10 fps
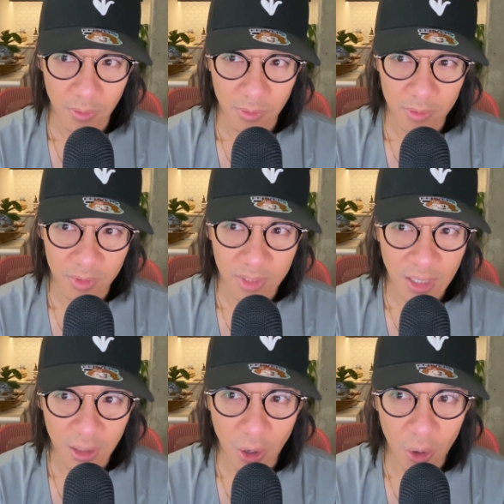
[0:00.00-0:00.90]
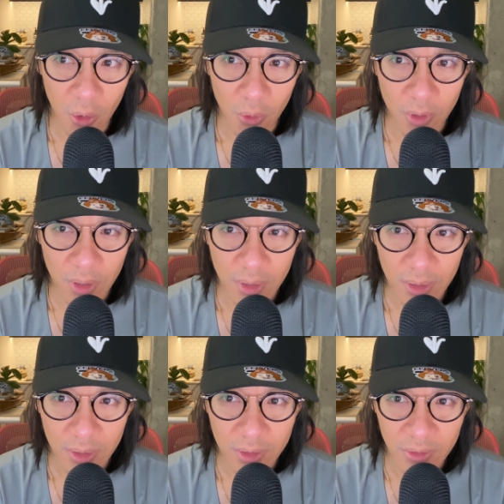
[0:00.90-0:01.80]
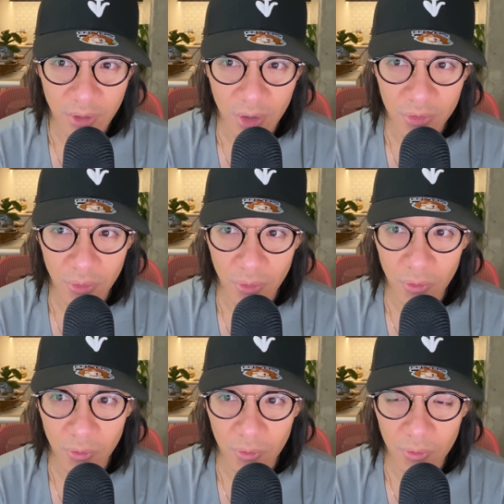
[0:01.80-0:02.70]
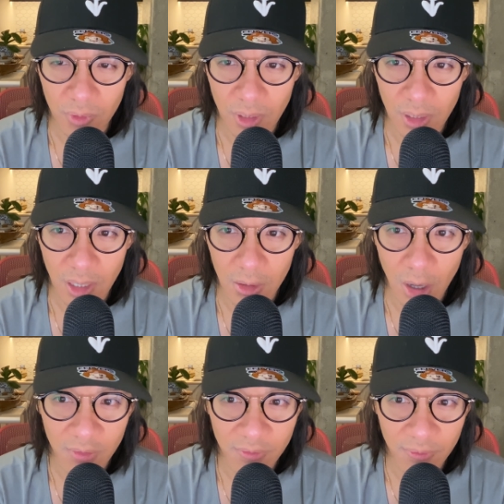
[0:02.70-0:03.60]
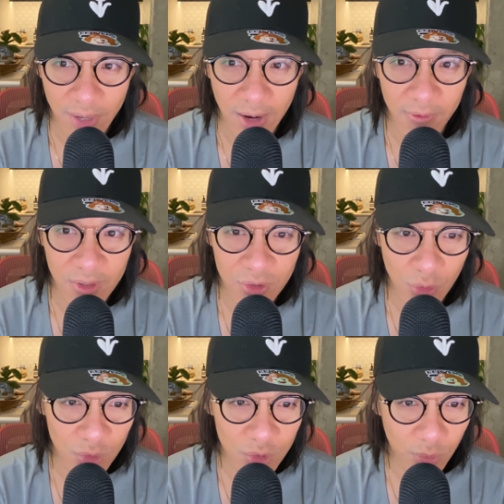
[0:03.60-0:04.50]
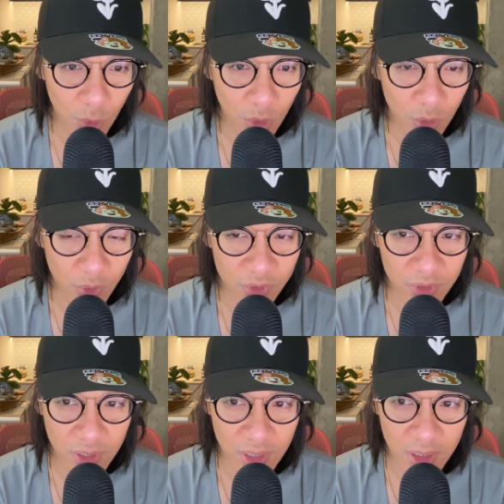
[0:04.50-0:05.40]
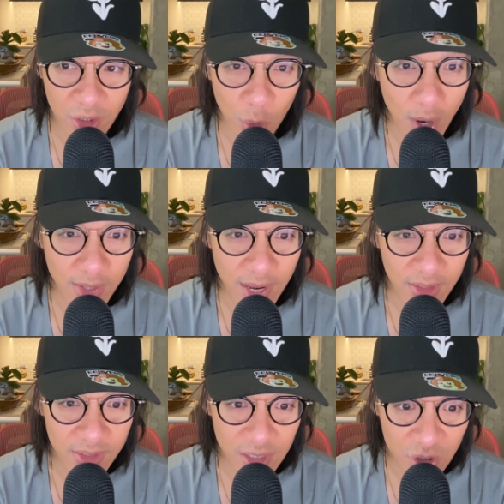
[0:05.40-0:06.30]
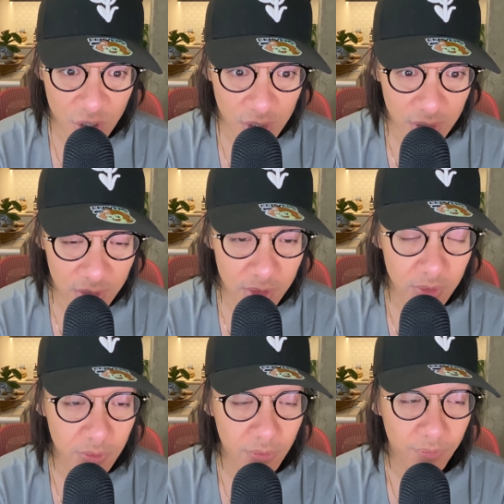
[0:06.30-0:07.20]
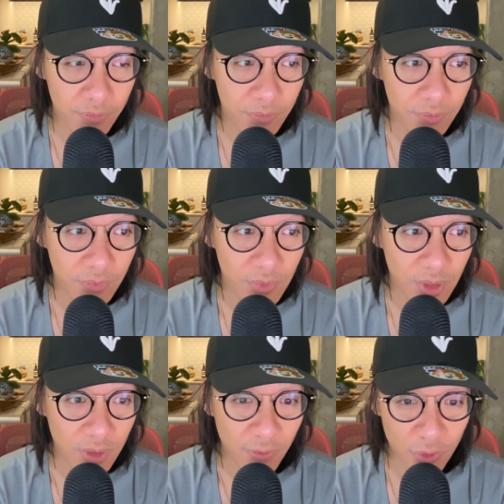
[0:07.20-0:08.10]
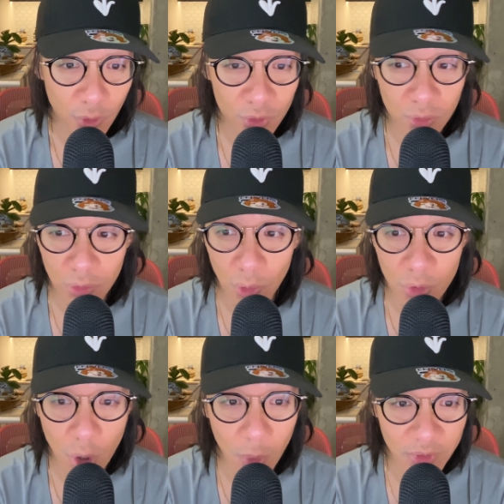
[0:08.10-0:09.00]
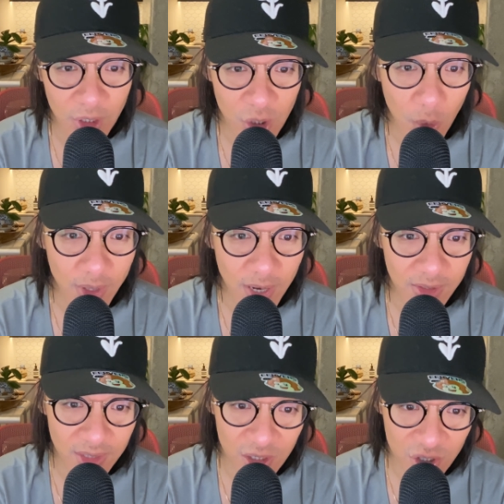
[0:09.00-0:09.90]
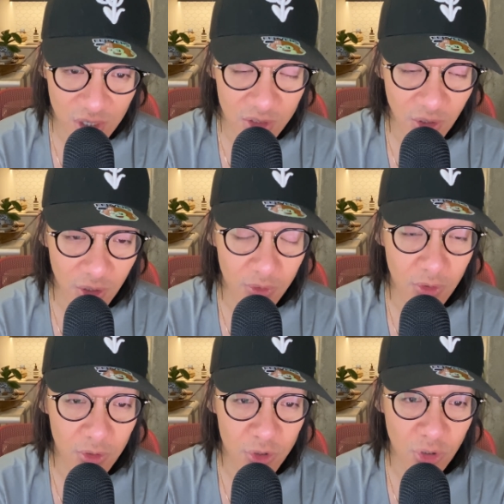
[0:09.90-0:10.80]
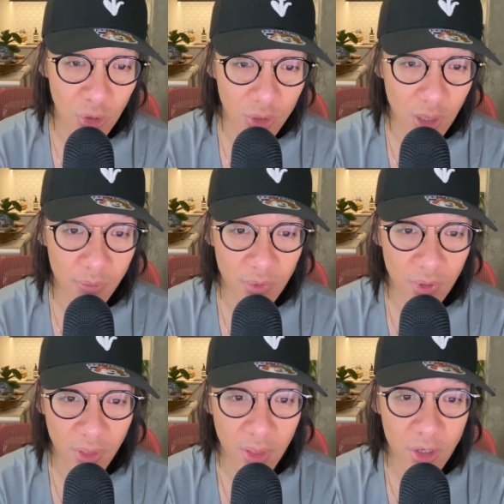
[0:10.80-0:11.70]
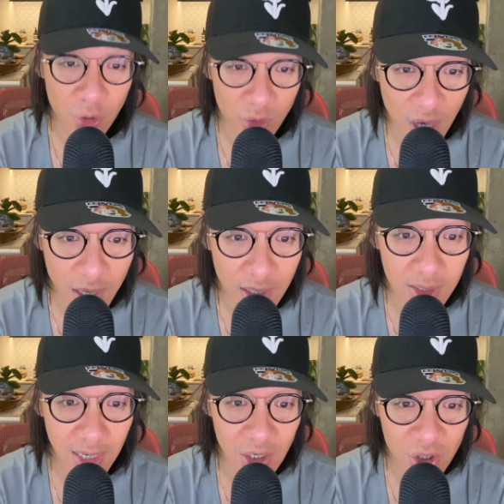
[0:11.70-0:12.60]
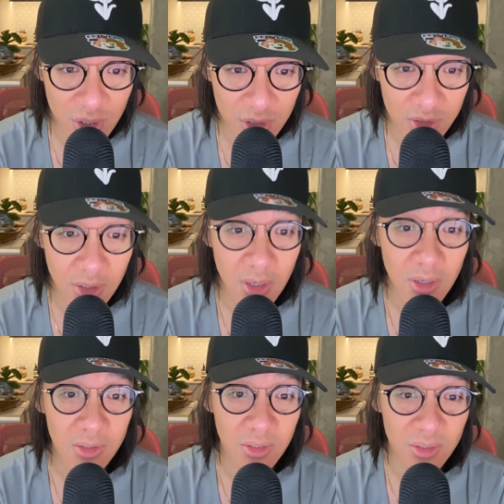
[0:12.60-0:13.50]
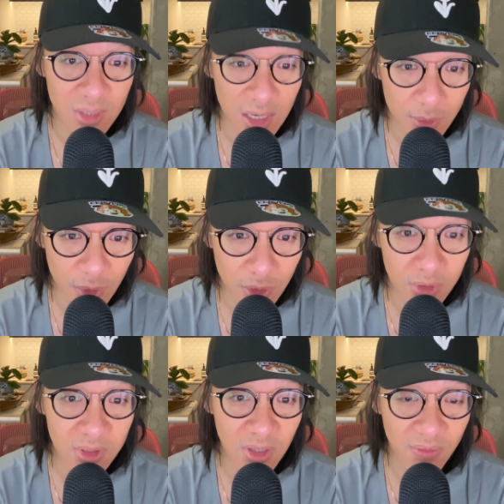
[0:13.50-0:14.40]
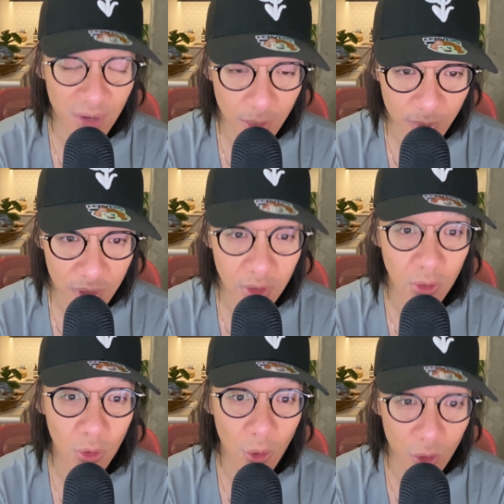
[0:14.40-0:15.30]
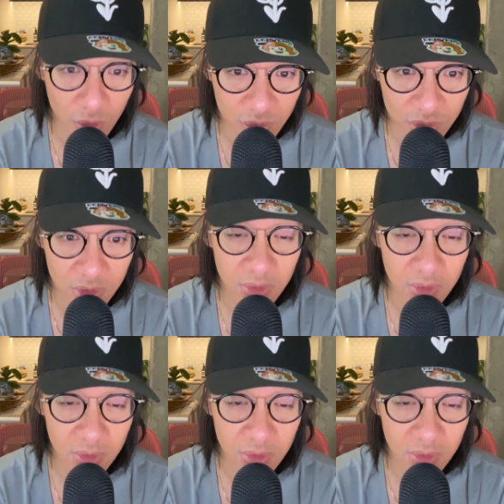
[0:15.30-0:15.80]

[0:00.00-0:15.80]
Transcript: let alone there's also uh, a lot of areas to explore with the UN SDGs. For those who don't know what the UN SDGs are, you should look up United Nations Sustainable Development Goals,